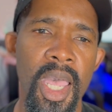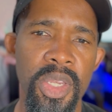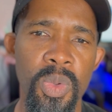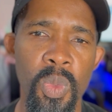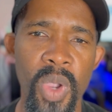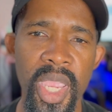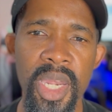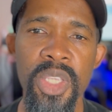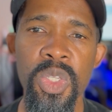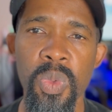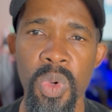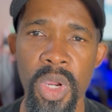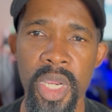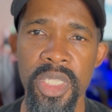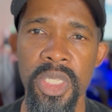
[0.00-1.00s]
The way this
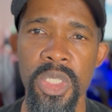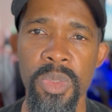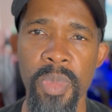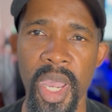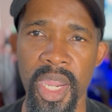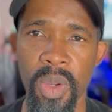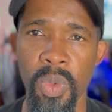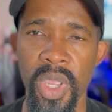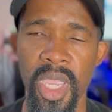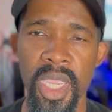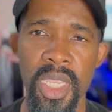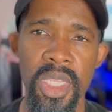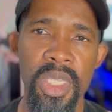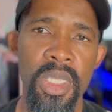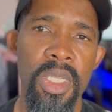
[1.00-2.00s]
works is, by the
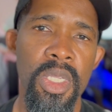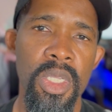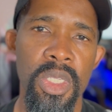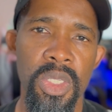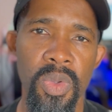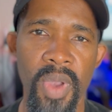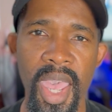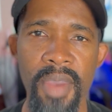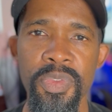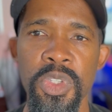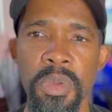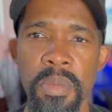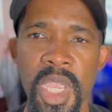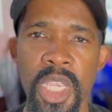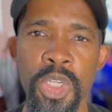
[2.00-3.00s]
way, you have
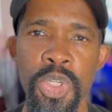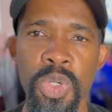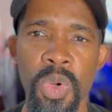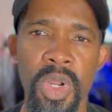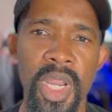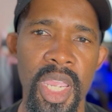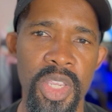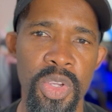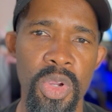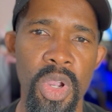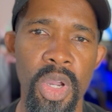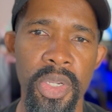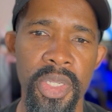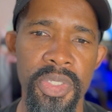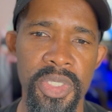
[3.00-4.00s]
to make sure that you're
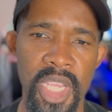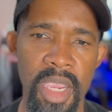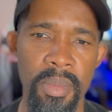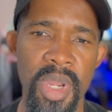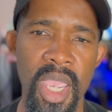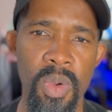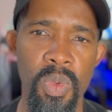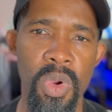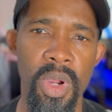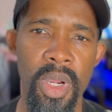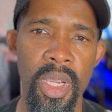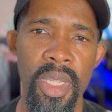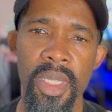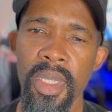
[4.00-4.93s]
on the same network.